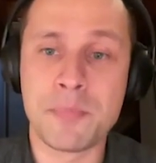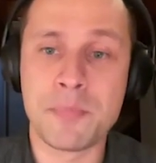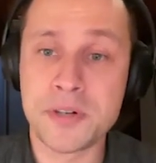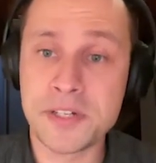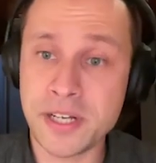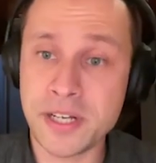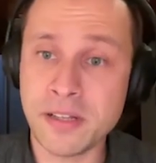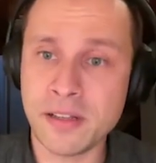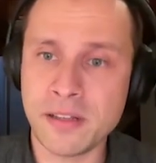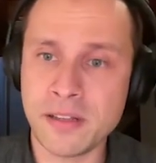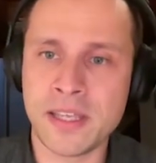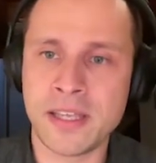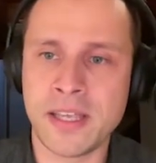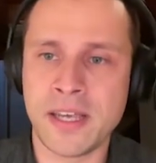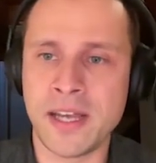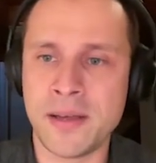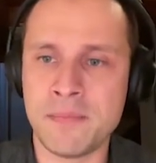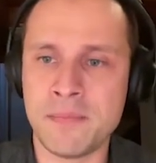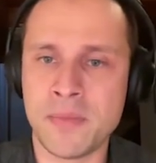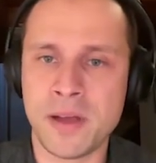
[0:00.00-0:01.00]
particularly
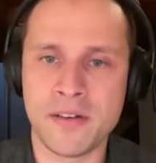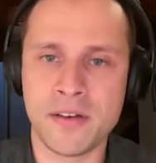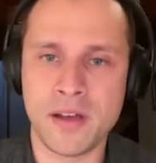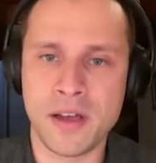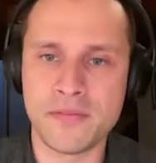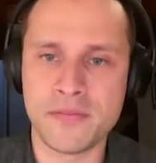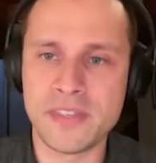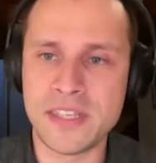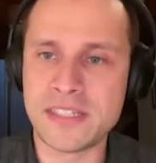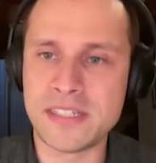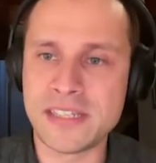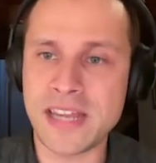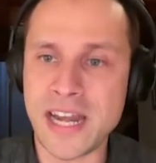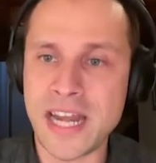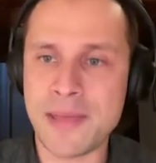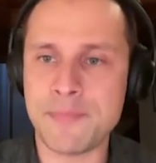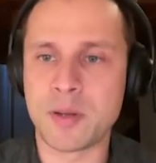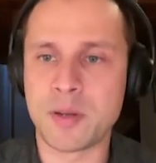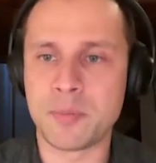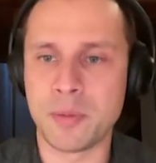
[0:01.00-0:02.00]
of these
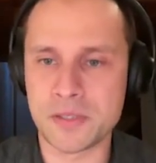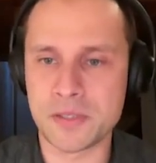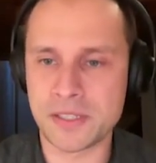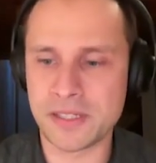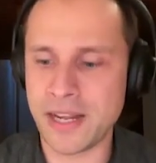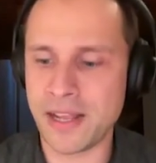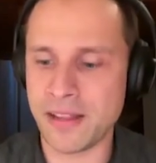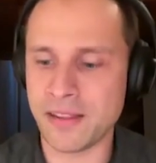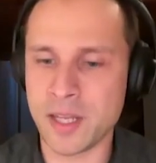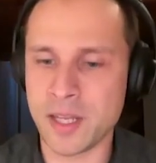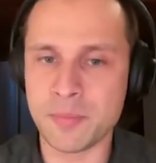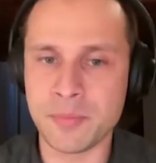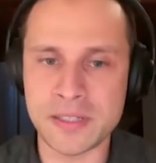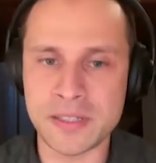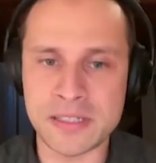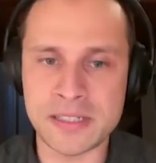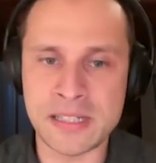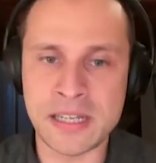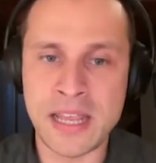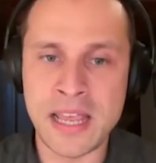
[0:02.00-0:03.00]
dynamic pulsatile
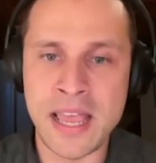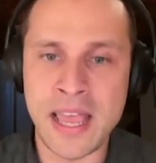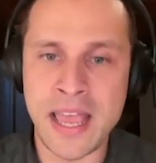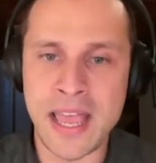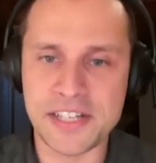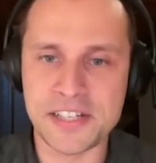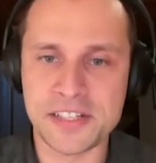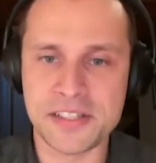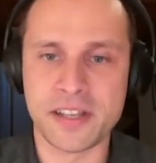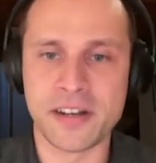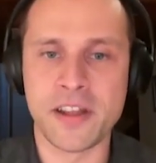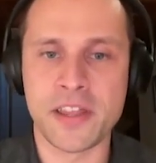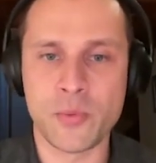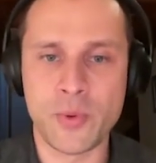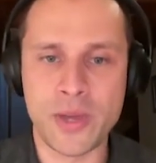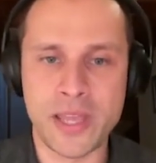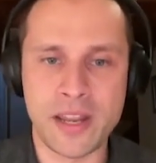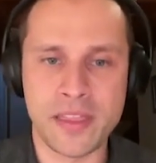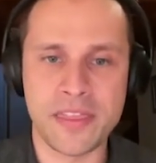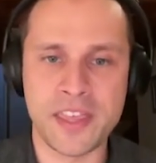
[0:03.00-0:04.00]
inputs. And just
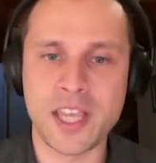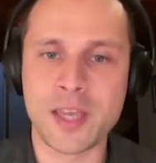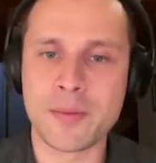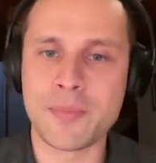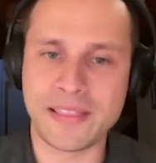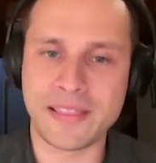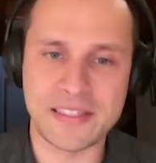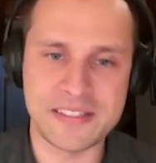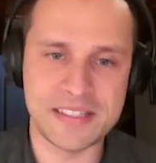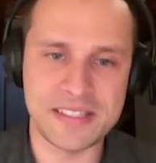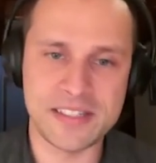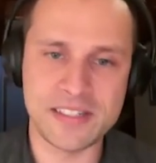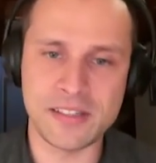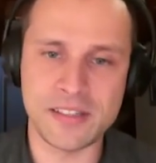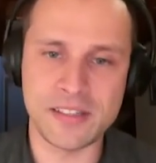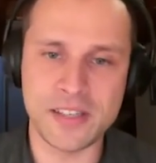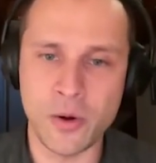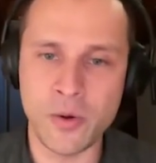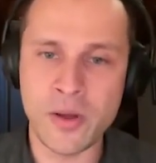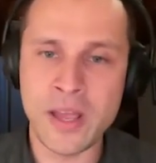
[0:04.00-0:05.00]
another way to think about this is,
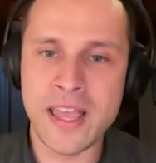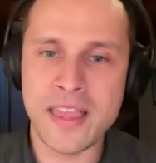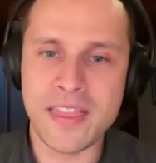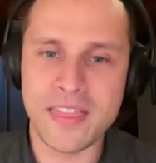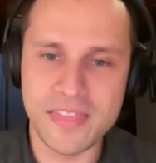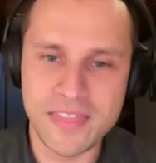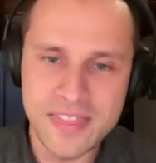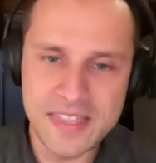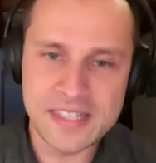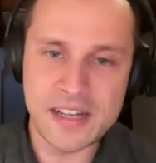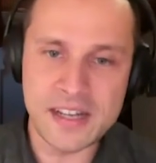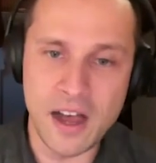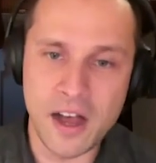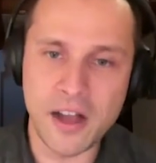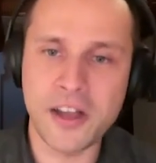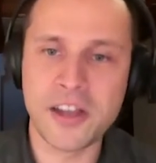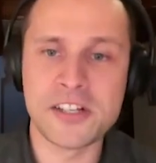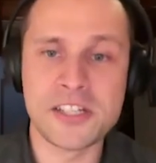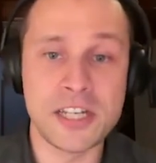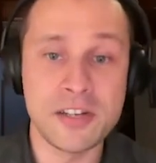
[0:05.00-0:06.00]
this
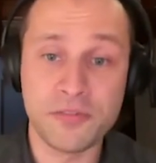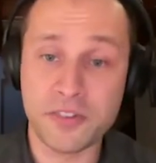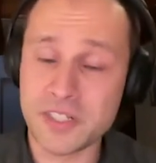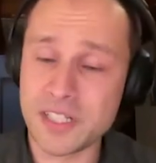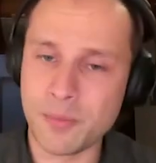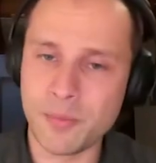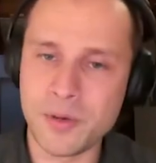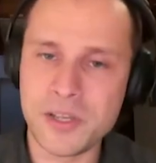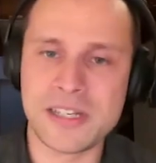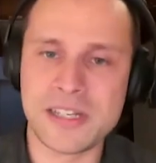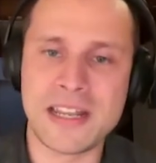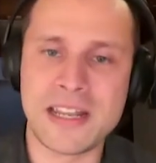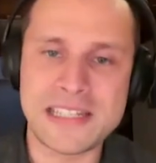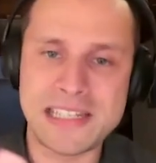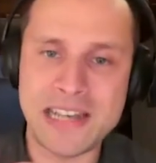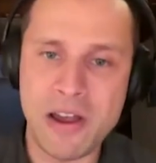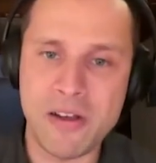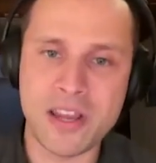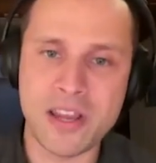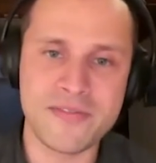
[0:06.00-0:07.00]
oncogene for some reason
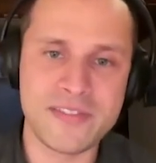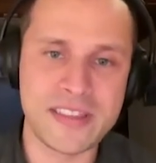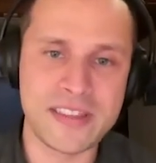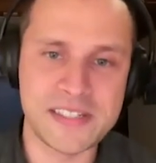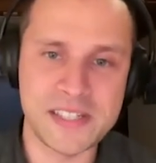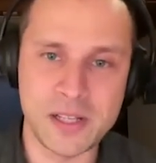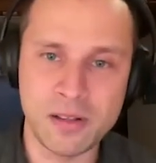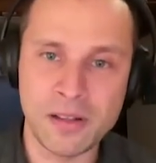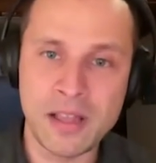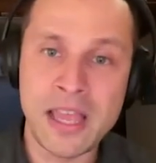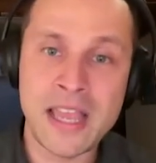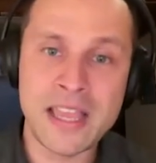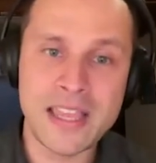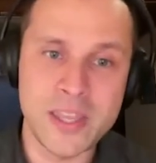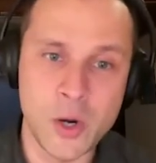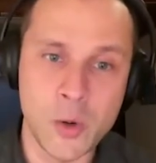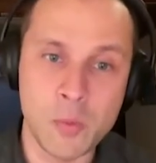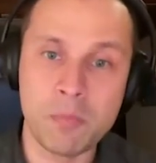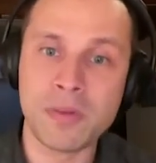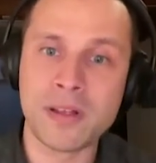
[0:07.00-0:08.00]
has now given this whole,
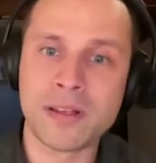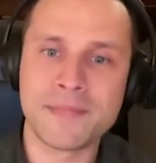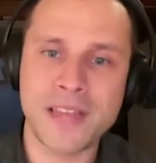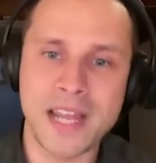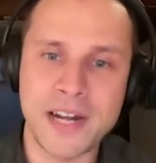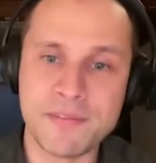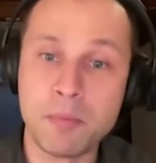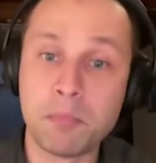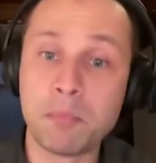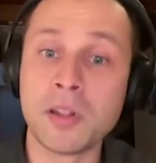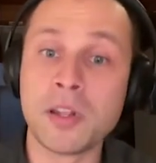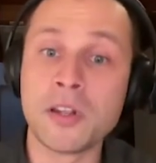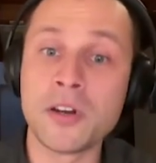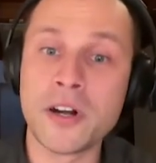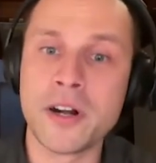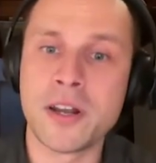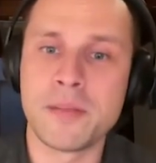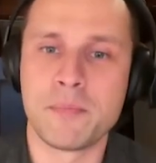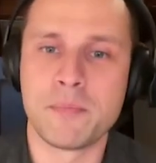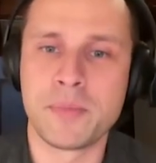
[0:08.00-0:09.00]
kind of a
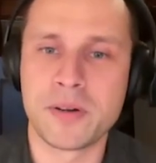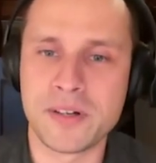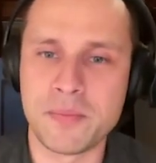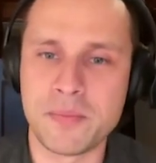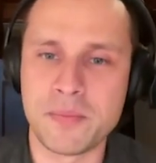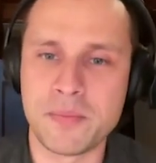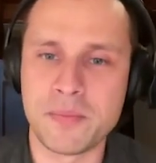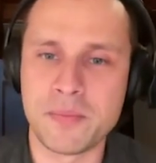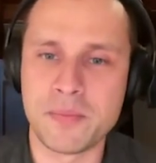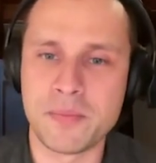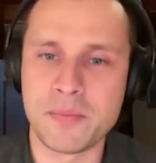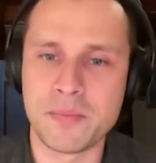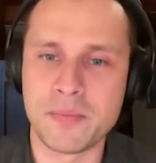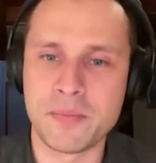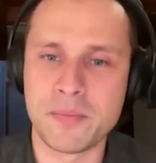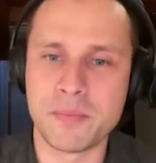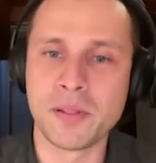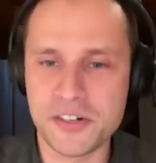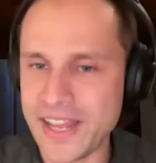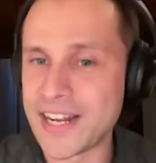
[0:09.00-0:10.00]

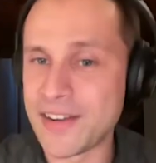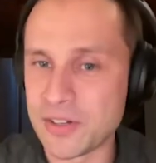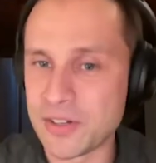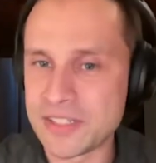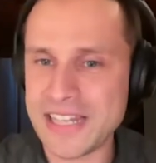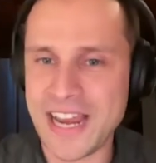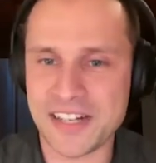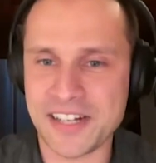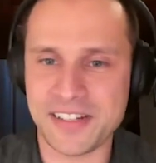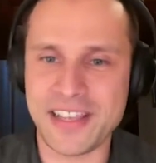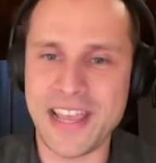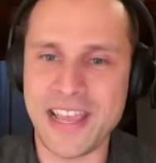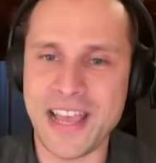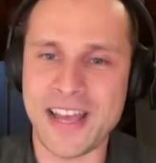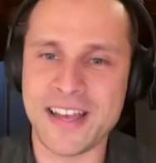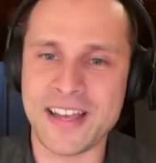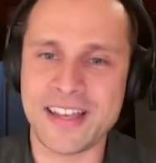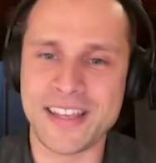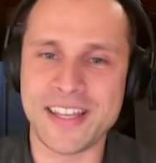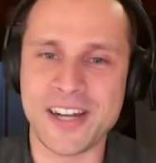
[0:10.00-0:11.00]
blurred understanding of what's
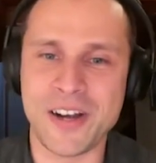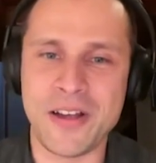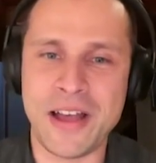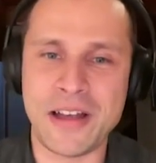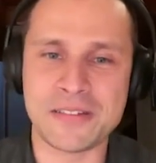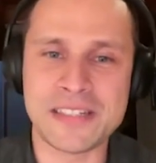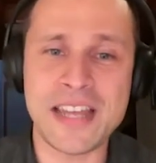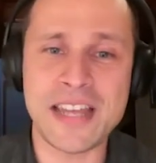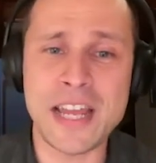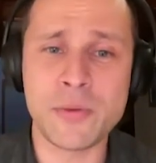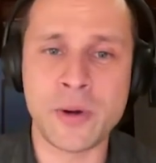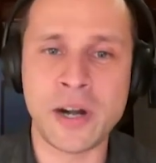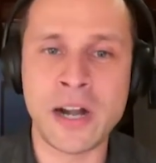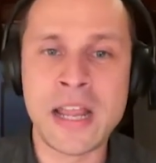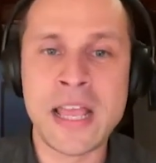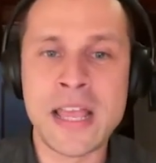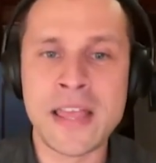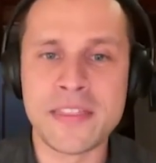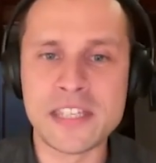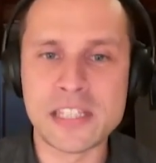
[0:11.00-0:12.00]
actually, outside,
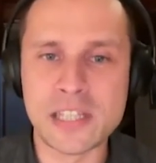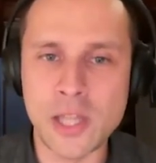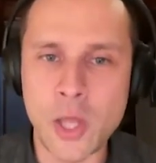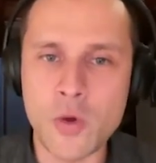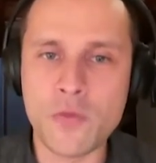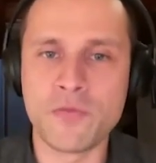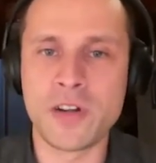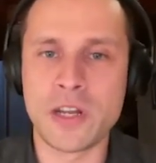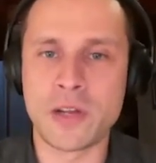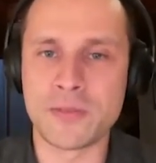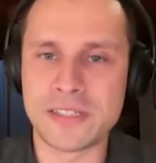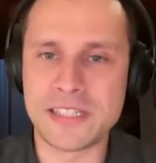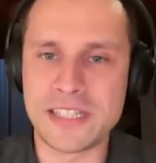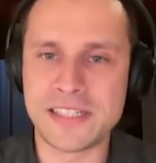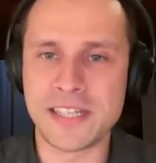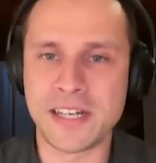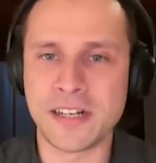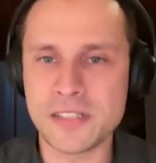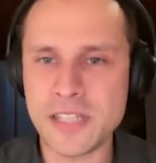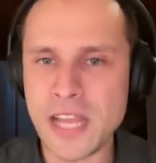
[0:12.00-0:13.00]
where these low
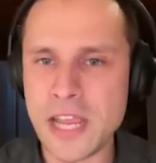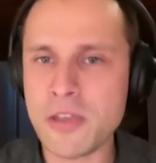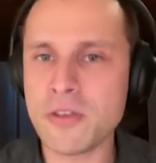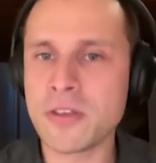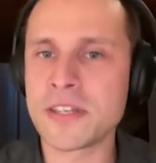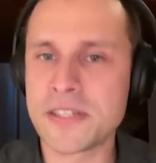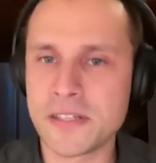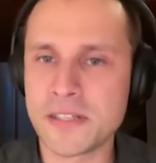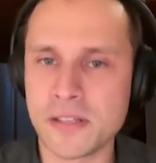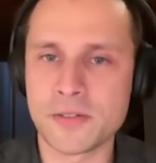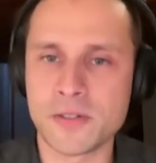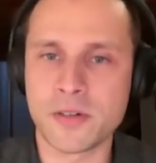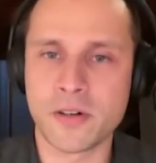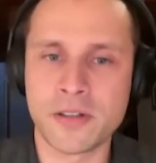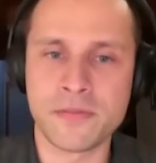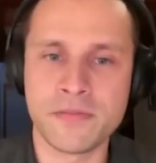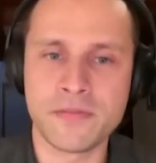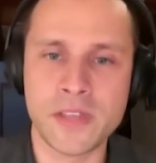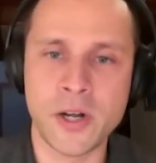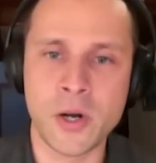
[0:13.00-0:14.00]
frequency signals, yeah, you can still
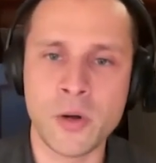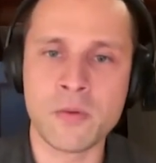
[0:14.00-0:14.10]
sort of,